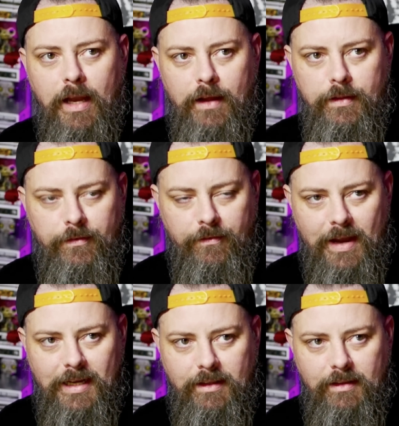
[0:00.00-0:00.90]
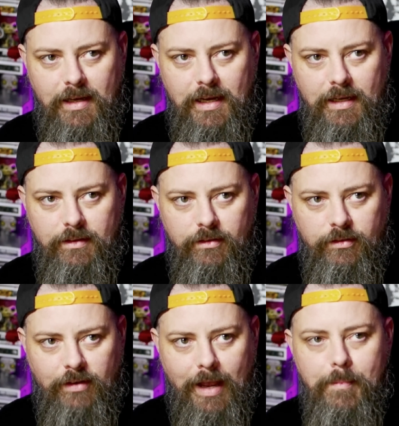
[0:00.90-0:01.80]
And the fact that
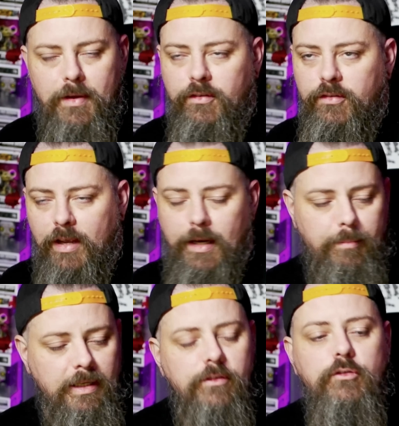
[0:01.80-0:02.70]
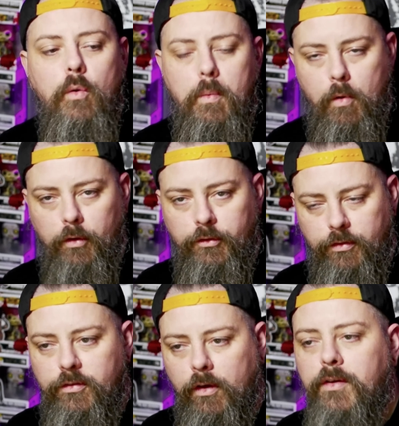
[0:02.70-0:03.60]
Sam has said, and please go and watch
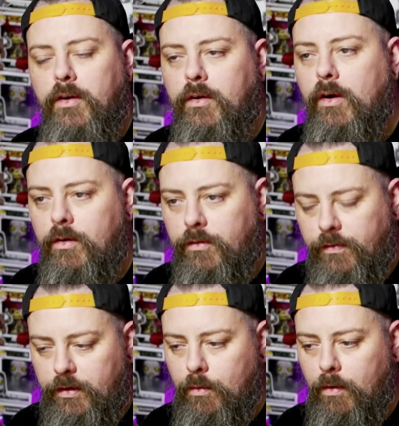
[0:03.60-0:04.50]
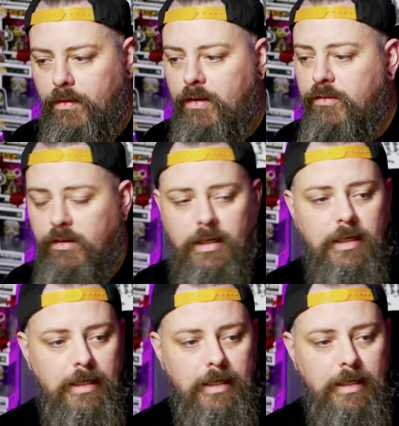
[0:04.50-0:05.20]
the Side Eye Guys video on this.